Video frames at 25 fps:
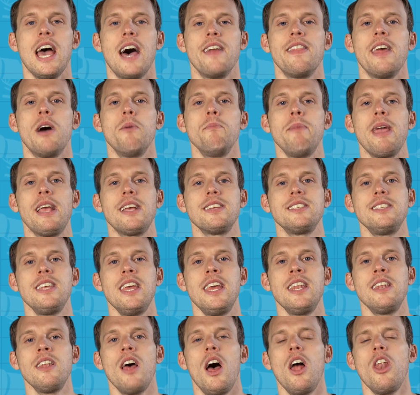and they'll mix
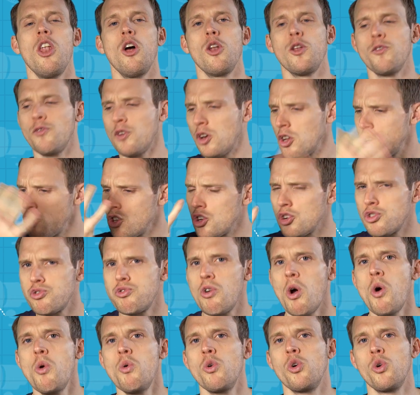in a lot of
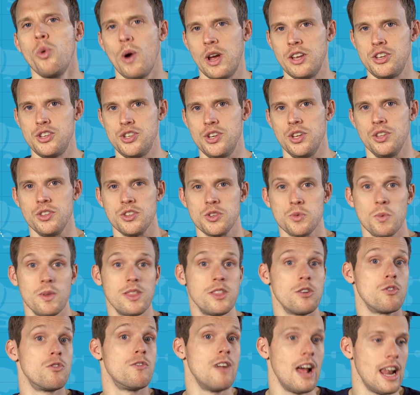control questions
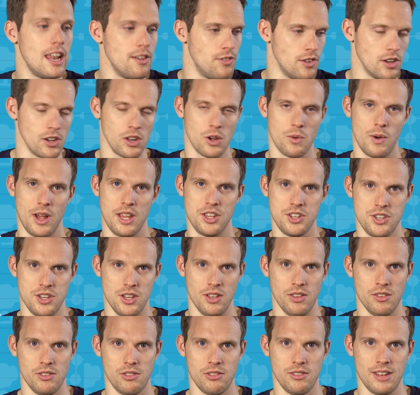with the relevant
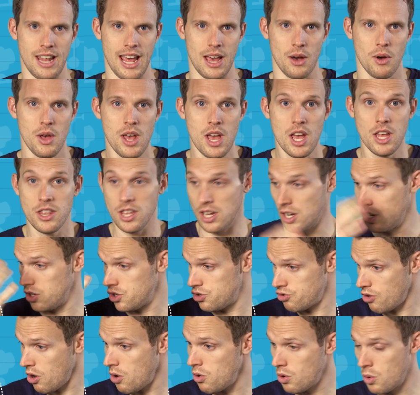questions. Now, the
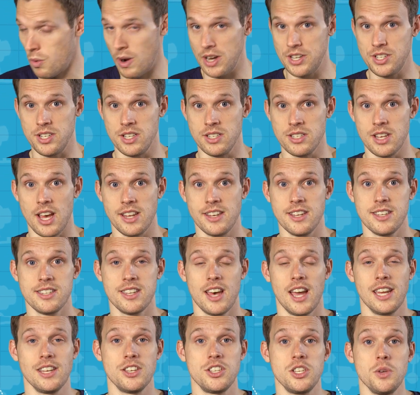control questions are
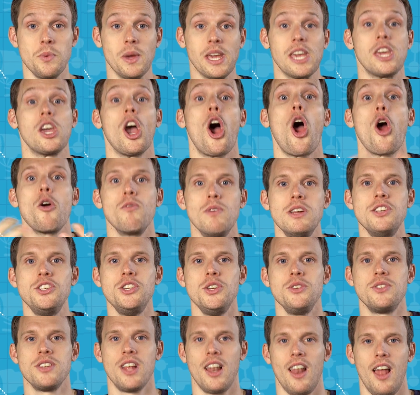designed to encourage
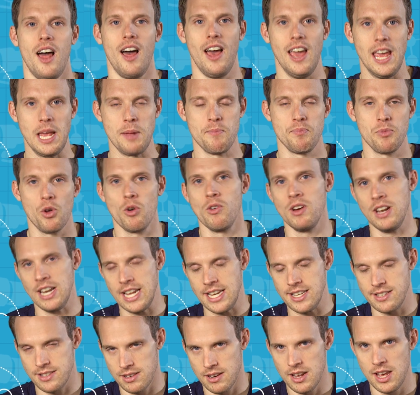you to lie, or at
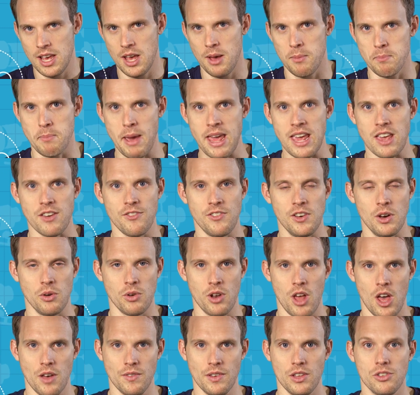least make you feel
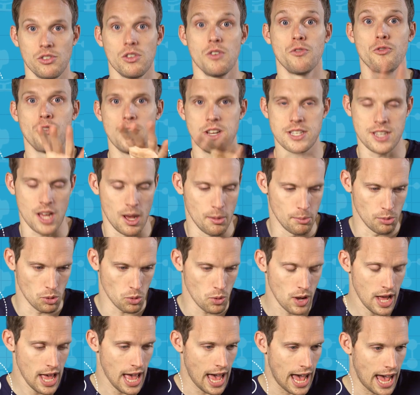nervous. For
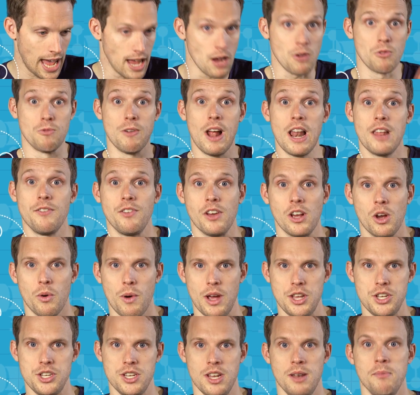example, a relevant
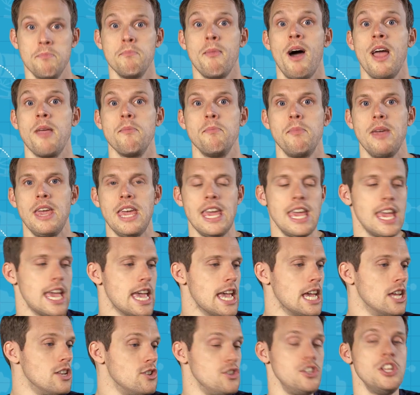question might be,
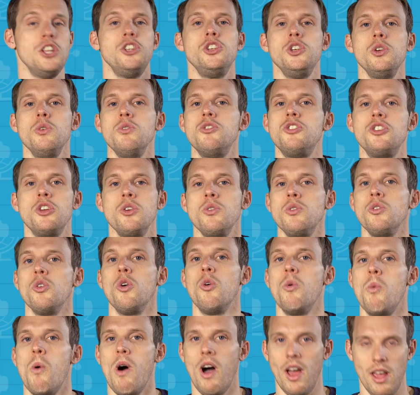"Did you shoot
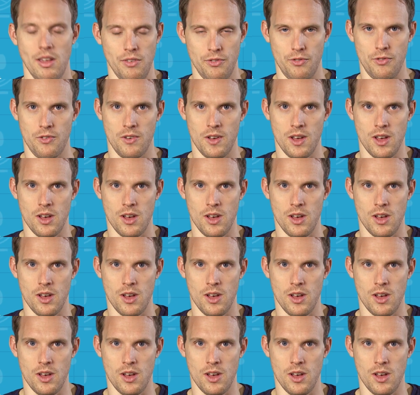your wife?"